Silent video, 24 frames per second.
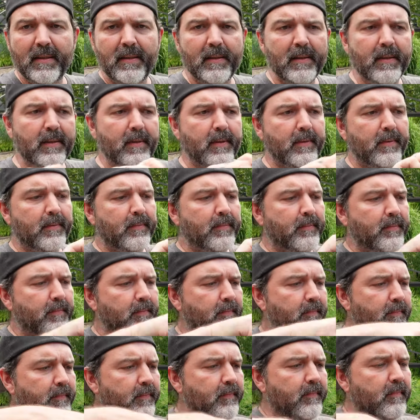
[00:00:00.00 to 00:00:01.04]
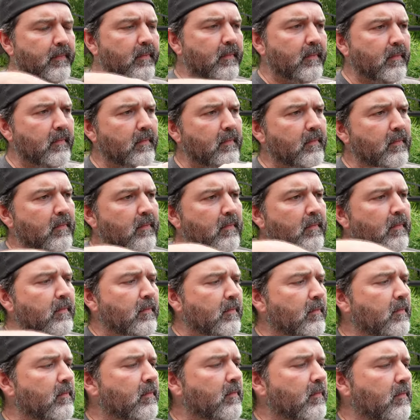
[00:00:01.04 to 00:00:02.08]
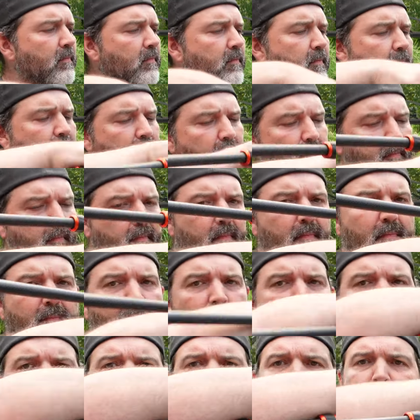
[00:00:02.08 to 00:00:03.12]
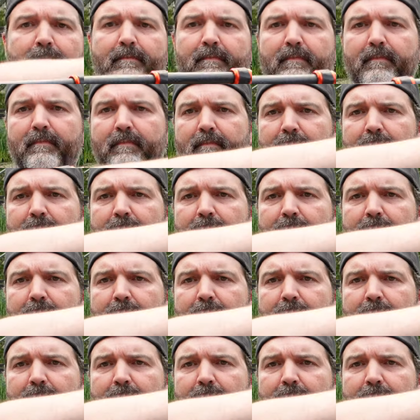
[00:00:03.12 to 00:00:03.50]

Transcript: (silence)